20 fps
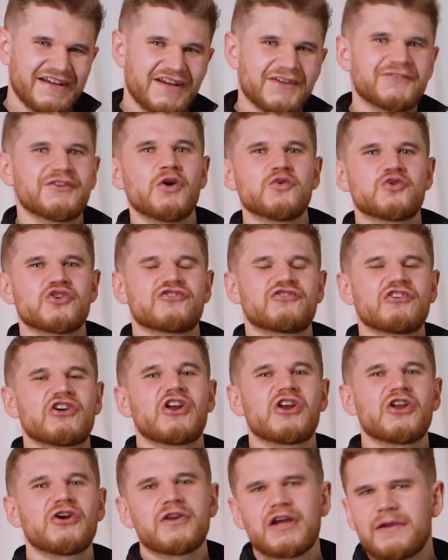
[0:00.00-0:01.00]
So just to
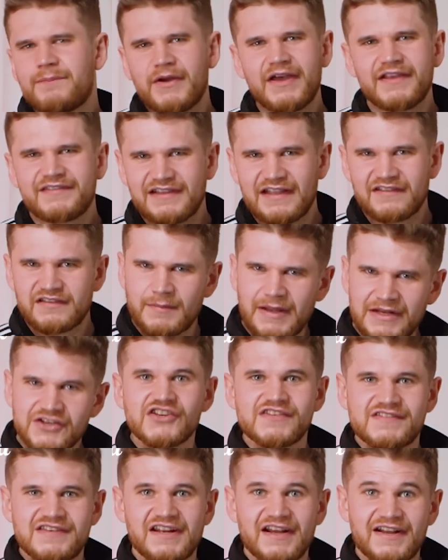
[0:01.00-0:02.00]
conclude, I personally, as a
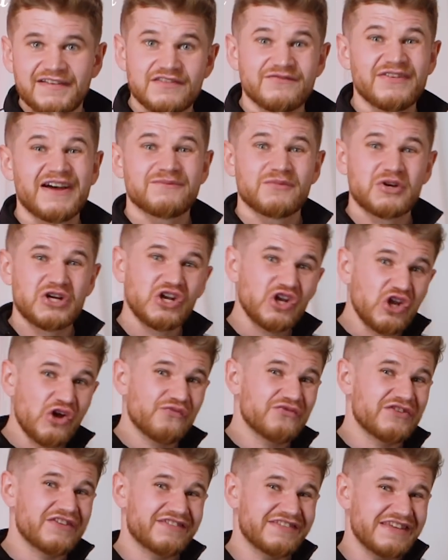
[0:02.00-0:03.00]
Manchester United fan, would
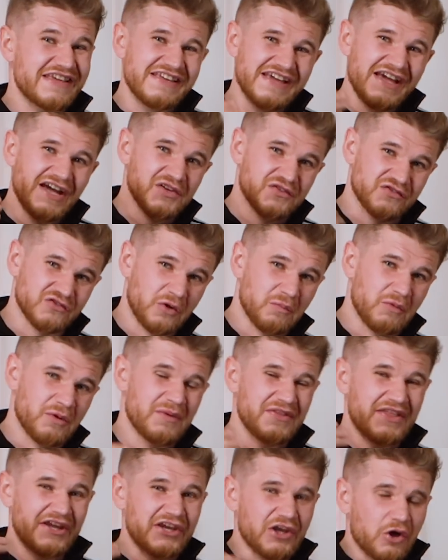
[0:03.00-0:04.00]
love to see someone
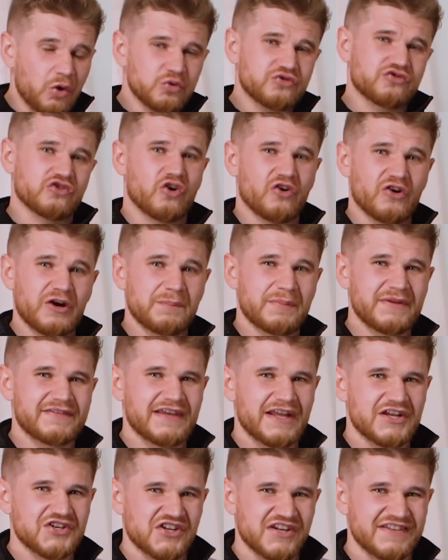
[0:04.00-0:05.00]
with a goal-scoring
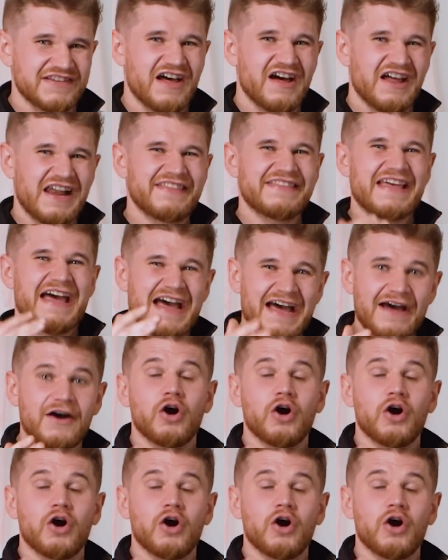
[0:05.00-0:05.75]
potential as Haaland at